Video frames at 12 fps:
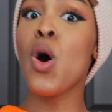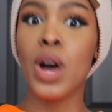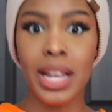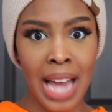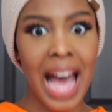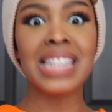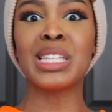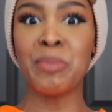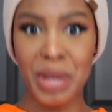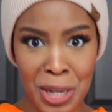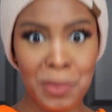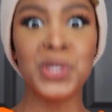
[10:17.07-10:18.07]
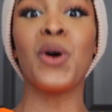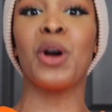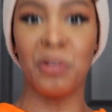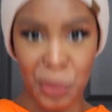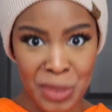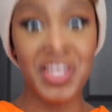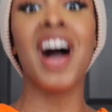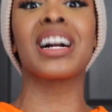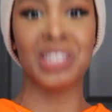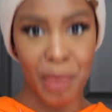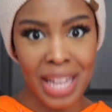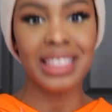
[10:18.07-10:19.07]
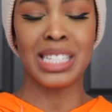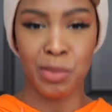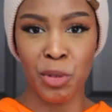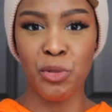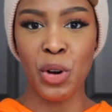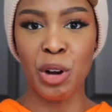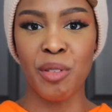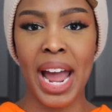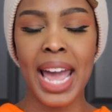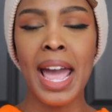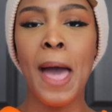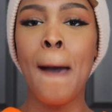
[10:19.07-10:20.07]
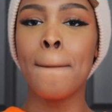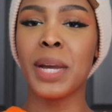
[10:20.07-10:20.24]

It hasn't been absorbed. We've talked about this before, right?